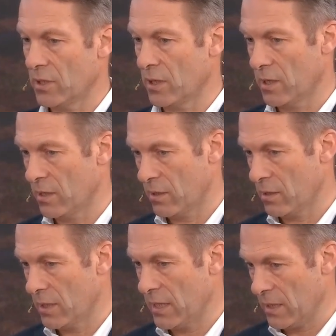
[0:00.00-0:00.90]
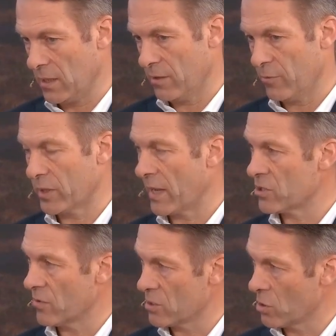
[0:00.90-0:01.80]
for
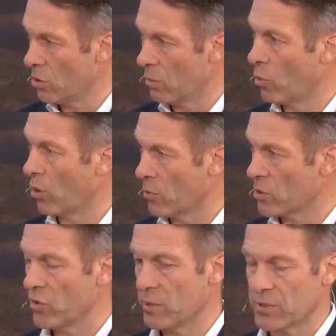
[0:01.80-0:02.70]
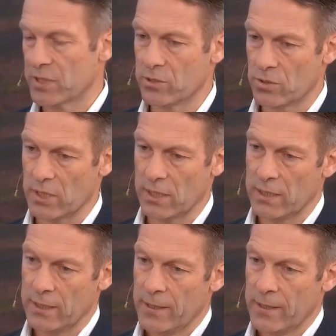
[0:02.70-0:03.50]
cancer as a whole, more and more treatments, I should say,